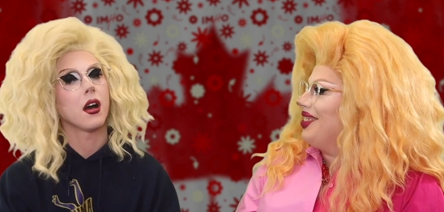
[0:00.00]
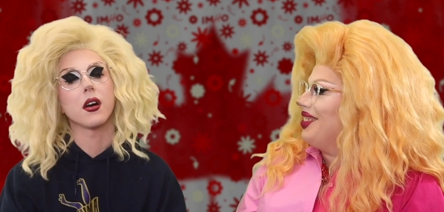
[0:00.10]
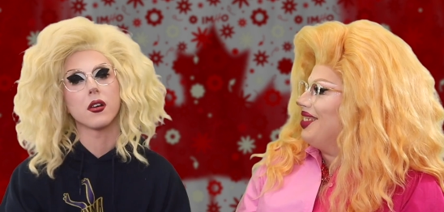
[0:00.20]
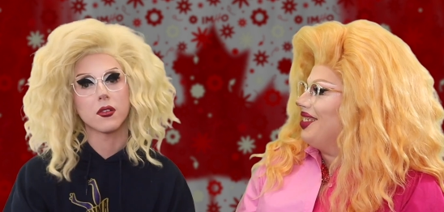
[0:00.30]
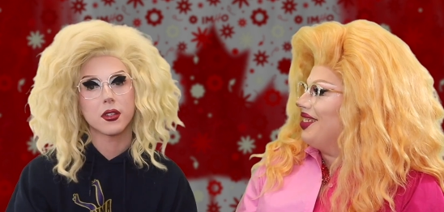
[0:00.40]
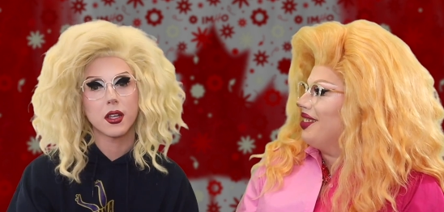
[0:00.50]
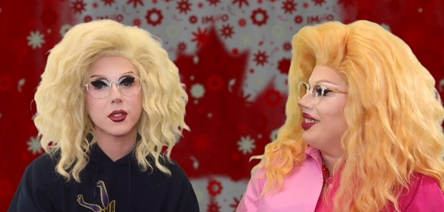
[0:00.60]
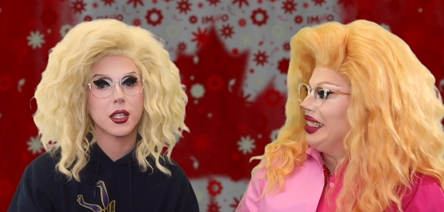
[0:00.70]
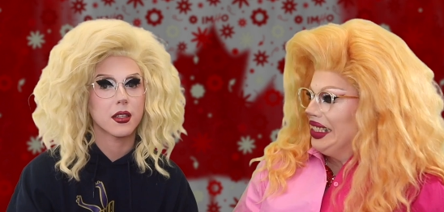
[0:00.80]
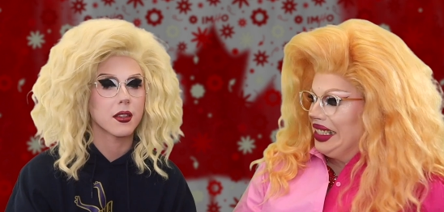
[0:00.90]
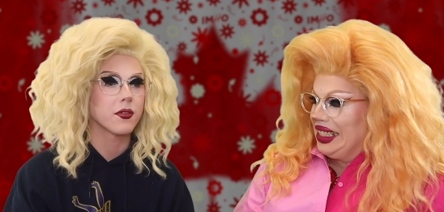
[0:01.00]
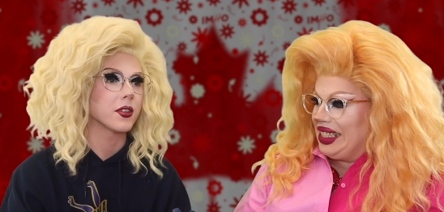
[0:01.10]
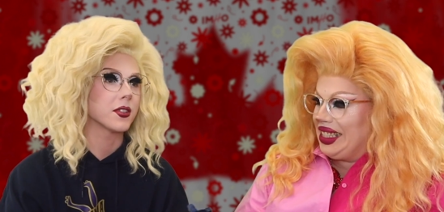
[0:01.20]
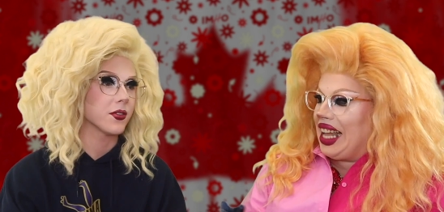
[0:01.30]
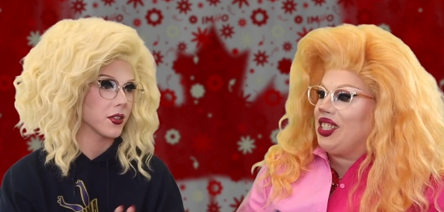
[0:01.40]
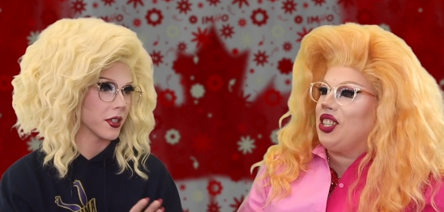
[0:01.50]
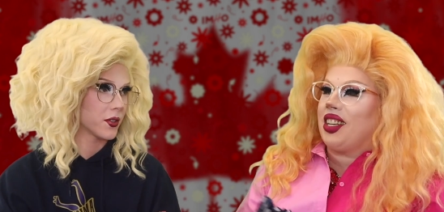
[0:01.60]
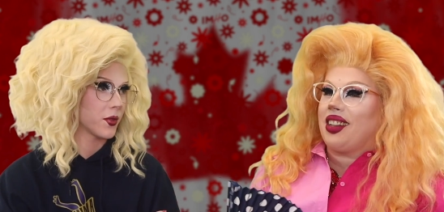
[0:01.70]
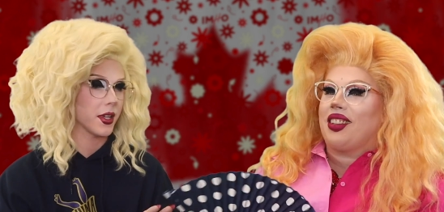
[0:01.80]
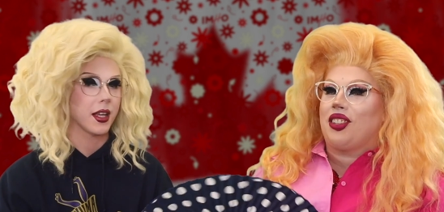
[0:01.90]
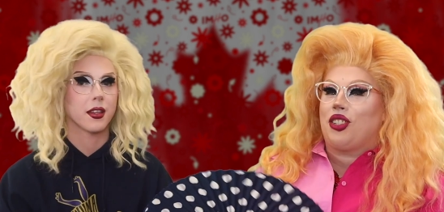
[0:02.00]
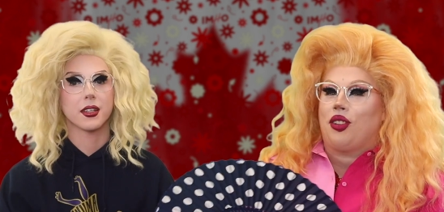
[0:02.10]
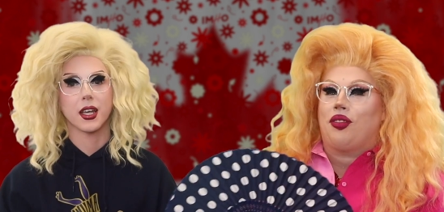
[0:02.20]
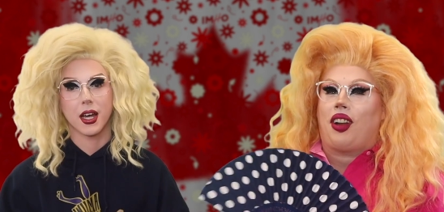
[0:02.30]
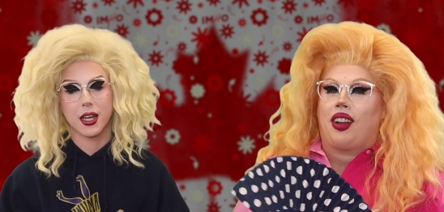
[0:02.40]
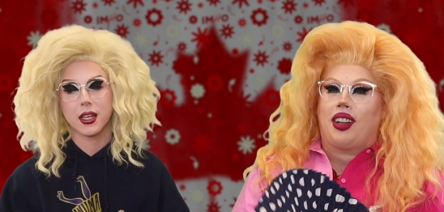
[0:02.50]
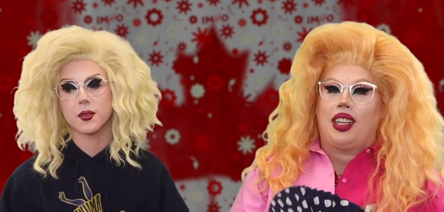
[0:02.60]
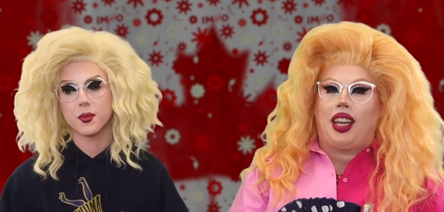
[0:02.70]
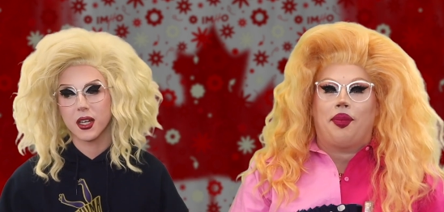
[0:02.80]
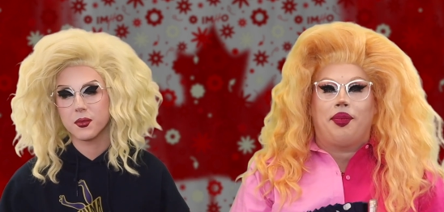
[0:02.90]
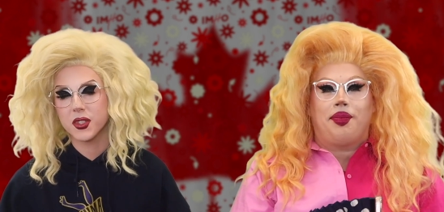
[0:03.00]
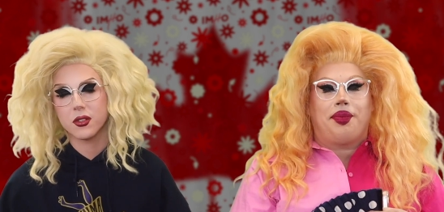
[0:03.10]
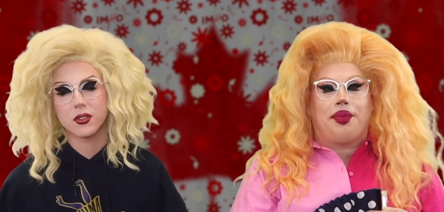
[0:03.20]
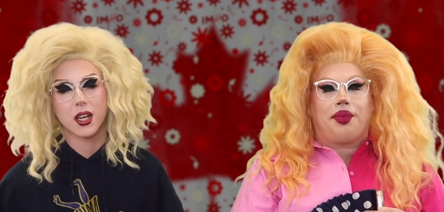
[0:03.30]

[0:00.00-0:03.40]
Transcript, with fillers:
Speaker 1: Oh, that was like the first. That took it a little together. too. Yeah, far. I am. Yeah. I'm so